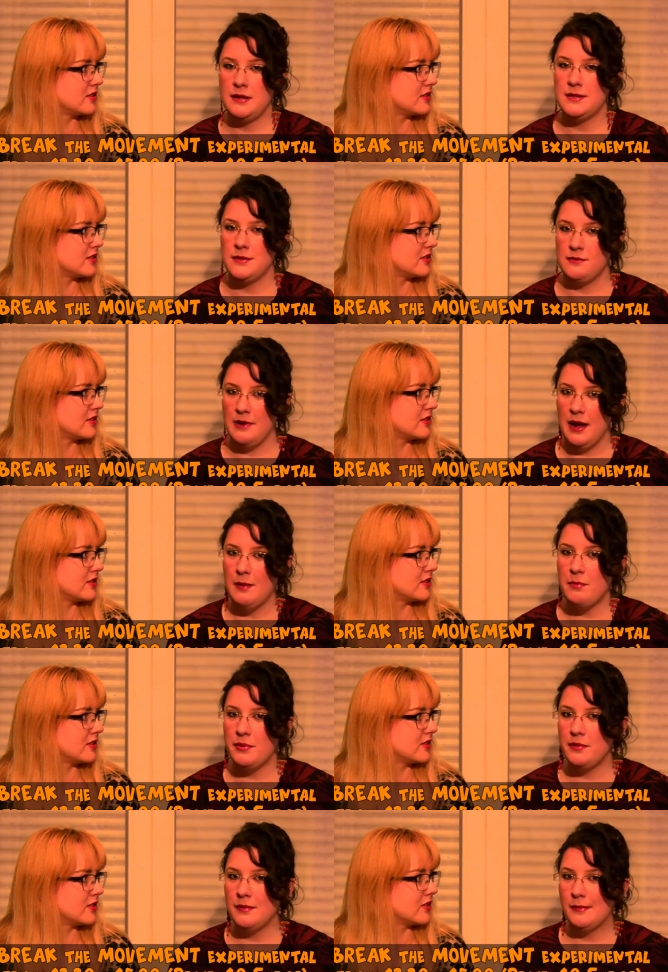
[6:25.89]
Speaker 1: how to
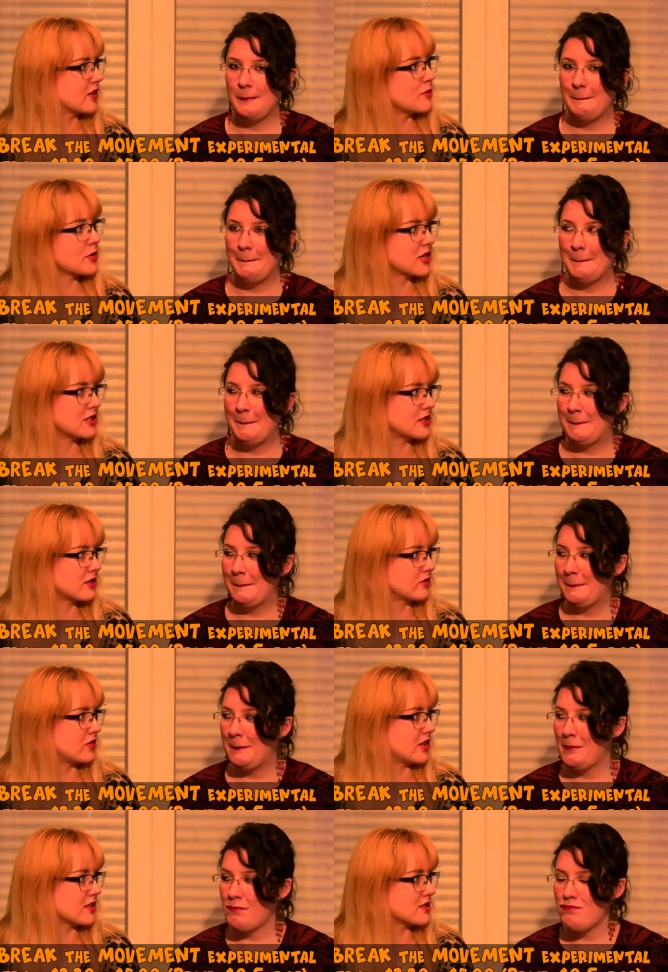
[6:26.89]
rap.
Speaker 2: Okay, break it
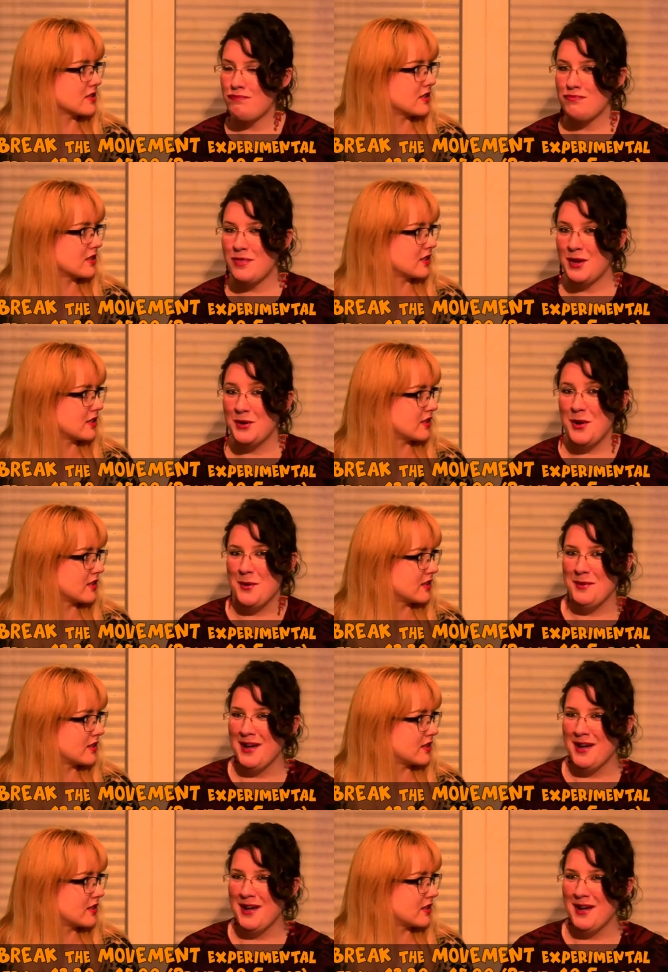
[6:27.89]
down for us.
Speaker 1: No,